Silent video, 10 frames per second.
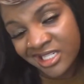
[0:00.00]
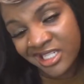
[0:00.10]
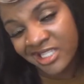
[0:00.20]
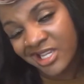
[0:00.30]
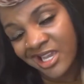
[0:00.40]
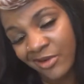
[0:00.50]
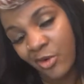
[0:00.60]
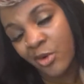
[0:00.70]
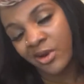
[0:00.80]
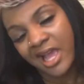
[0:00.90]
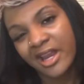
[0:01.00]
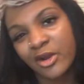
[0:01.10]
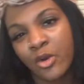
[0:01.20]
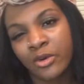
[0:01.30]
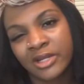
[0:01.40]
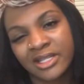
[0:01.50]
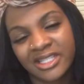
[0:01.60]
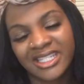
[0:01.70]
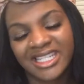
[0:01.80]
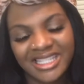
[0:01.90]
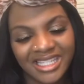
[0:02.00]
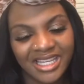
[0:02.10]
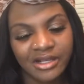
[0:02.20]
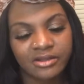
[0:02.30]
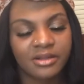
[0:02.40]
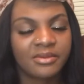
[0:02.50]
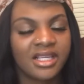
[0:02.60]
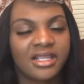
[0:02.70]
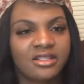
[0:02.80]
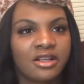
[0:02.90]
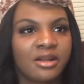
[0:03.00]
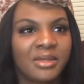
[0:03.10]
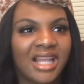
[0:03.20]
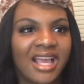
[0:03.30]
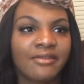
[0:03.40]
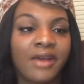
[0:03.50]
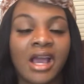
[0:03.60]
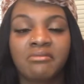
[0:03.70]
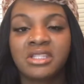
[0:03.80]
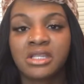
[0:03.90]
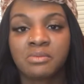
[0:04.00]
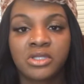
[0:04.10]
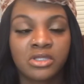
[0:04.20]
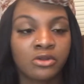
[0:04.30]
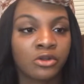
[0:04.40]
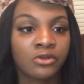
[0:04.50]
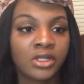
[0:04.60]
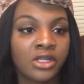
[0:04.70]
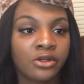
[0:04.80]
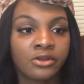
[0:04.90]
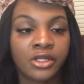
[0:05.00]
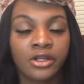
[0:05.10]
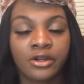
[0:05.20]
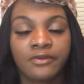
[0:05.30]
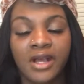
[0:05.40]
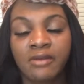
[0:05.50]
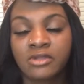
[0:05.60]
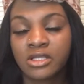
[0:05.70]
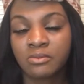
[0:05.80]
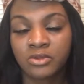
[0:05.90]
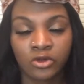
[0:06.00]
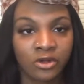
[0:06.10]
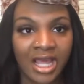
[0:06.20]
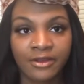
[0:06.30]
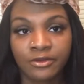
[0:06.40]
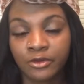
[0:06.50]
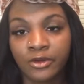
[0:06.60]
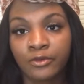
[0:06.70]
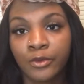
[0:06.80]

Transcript: just kind of going into detail. Some things are going to be like 5 tips or here and there, 5 tips or like 3 or